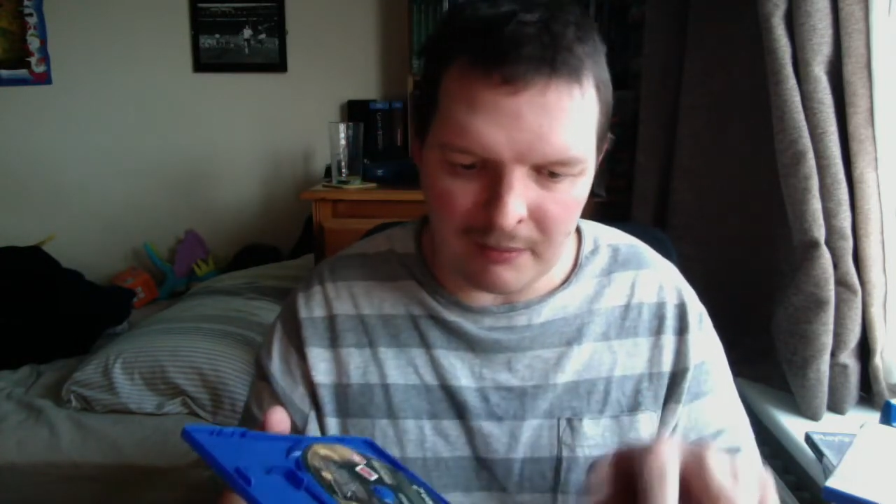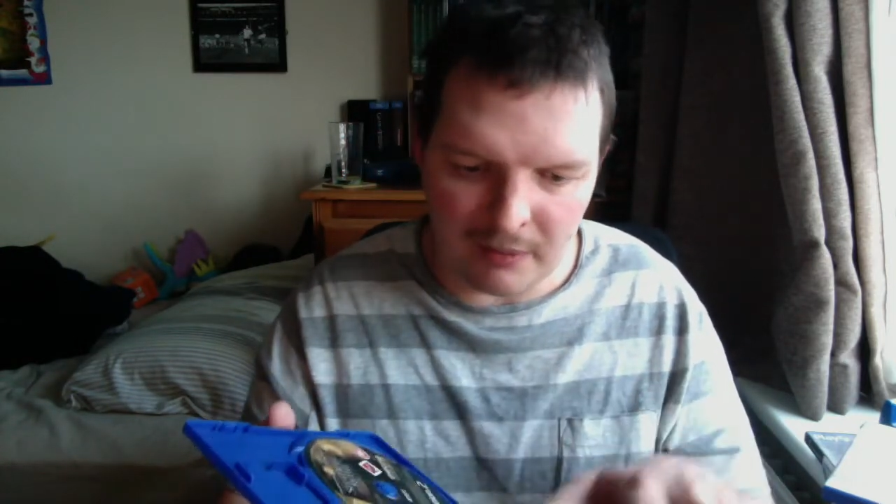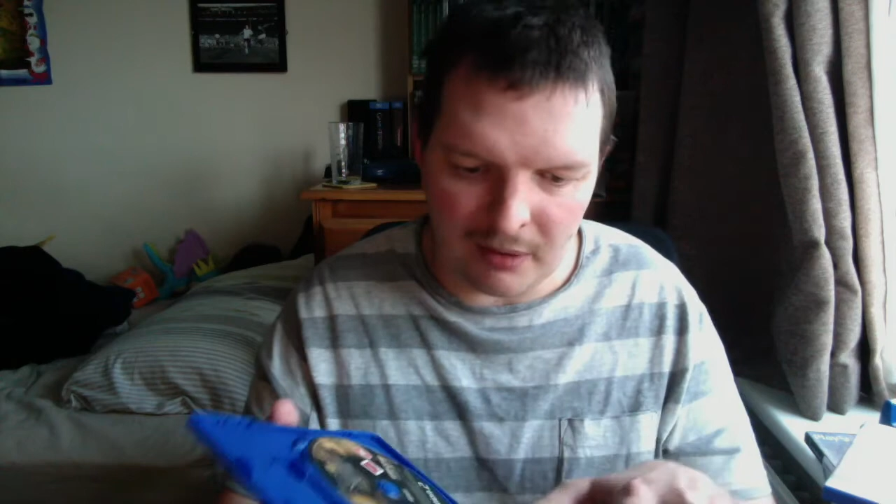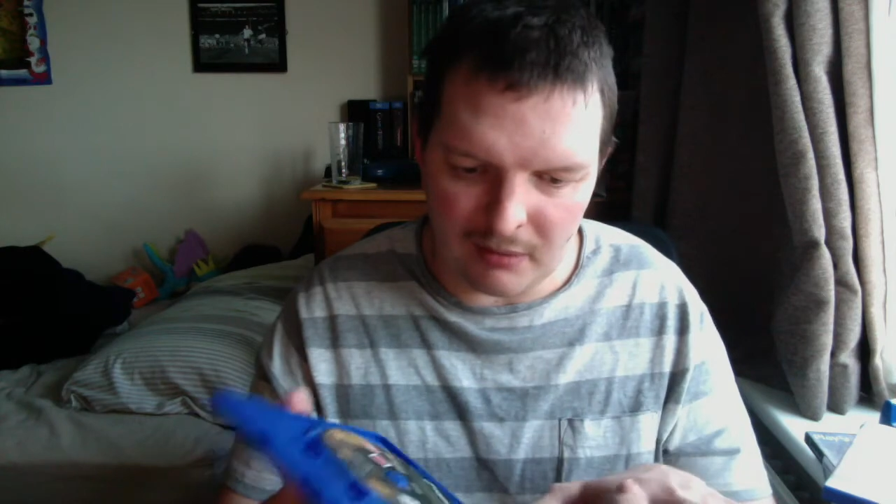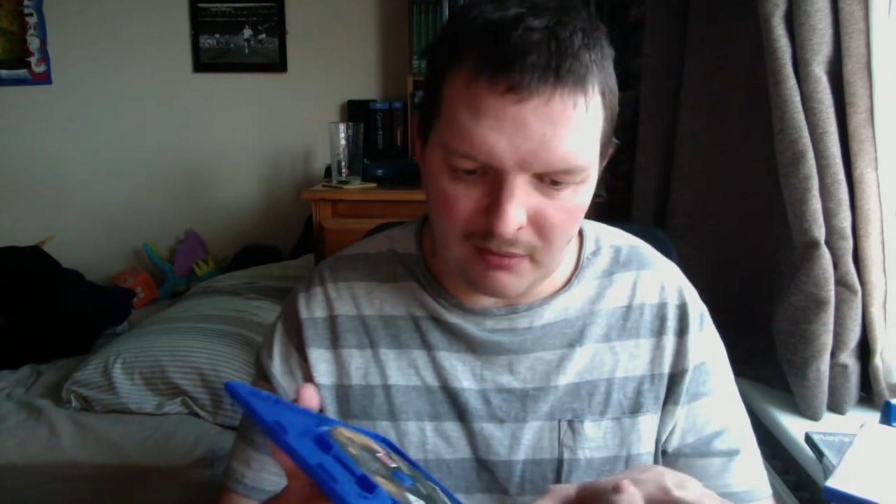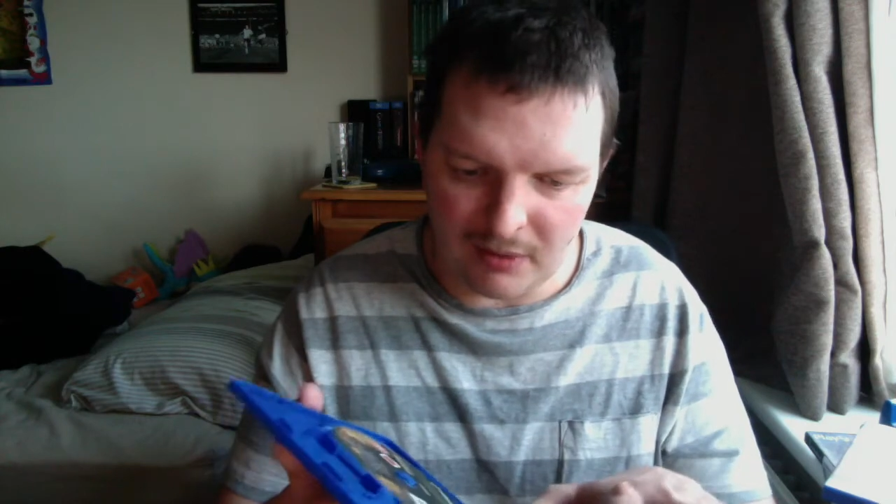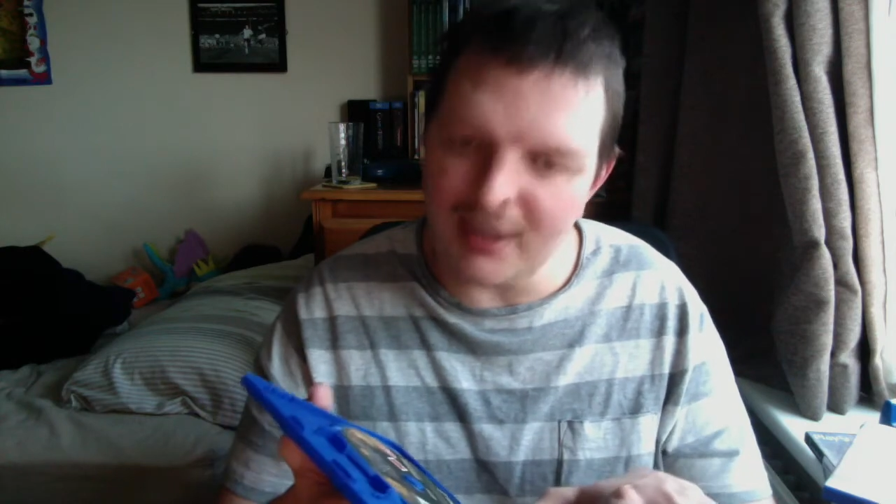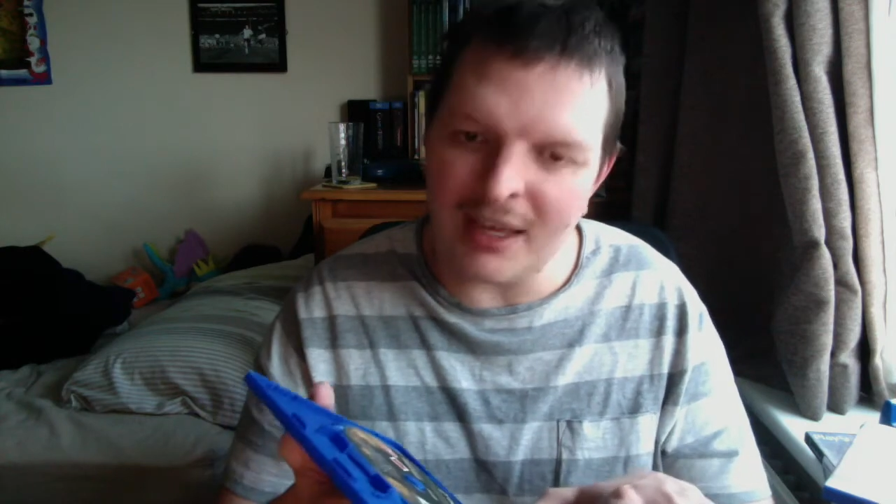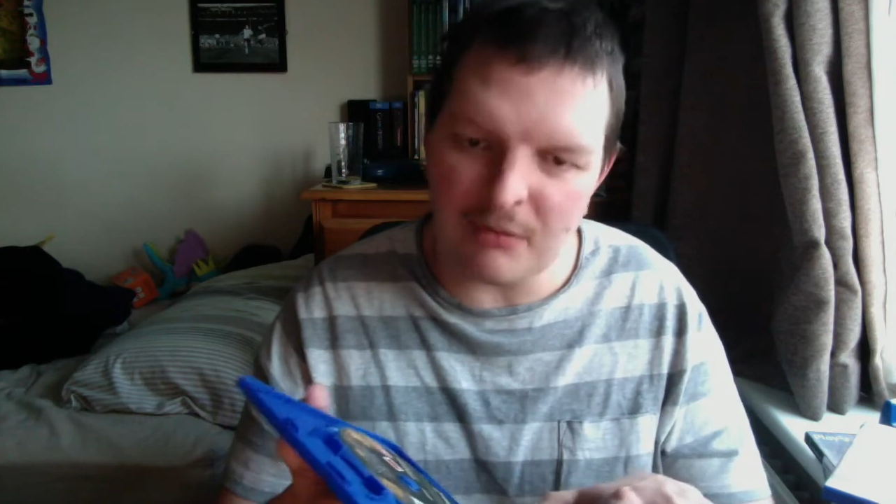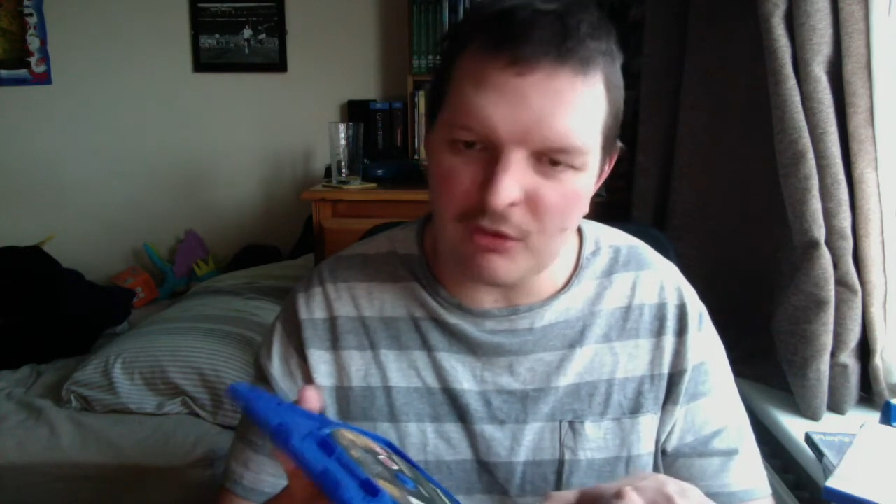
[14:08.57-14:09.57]
but that
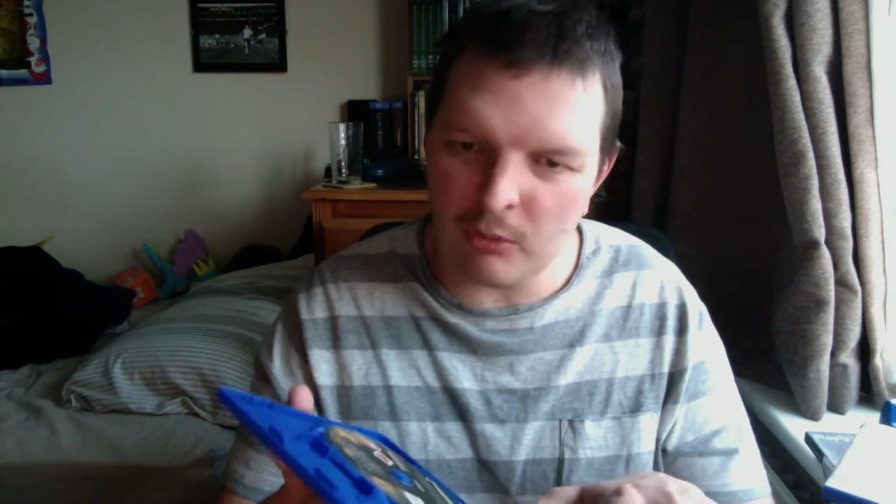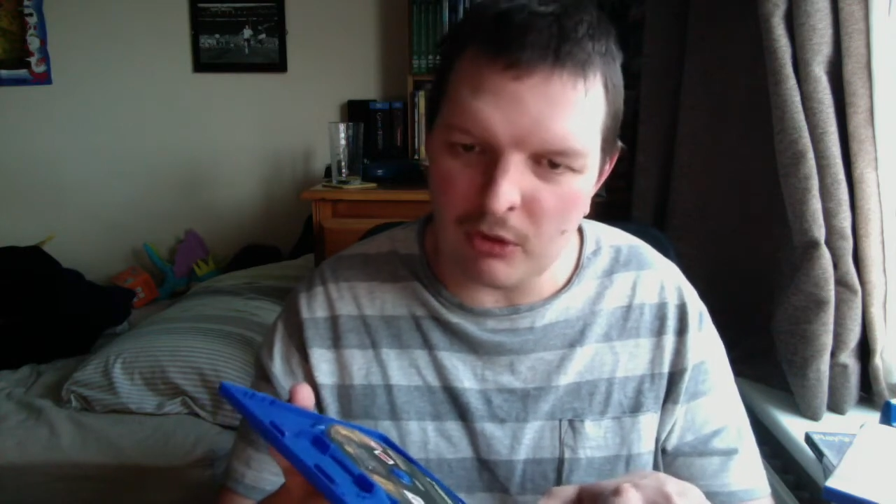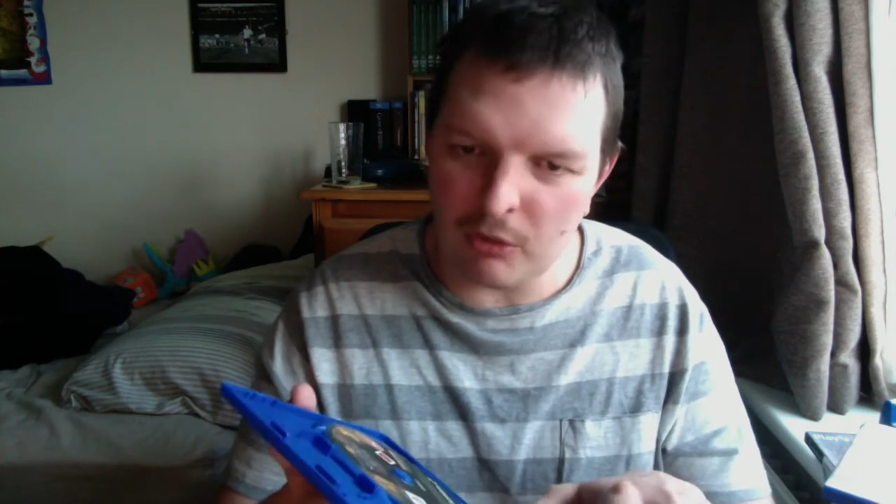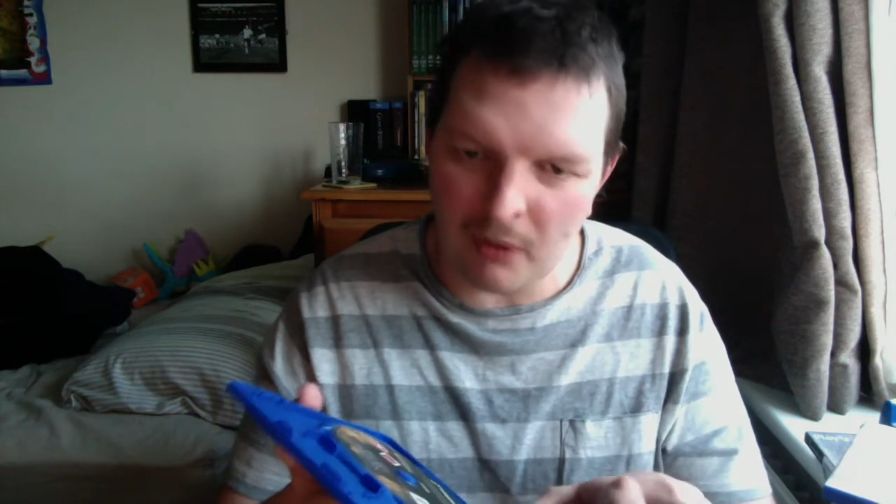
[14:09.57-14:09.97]
game just whoops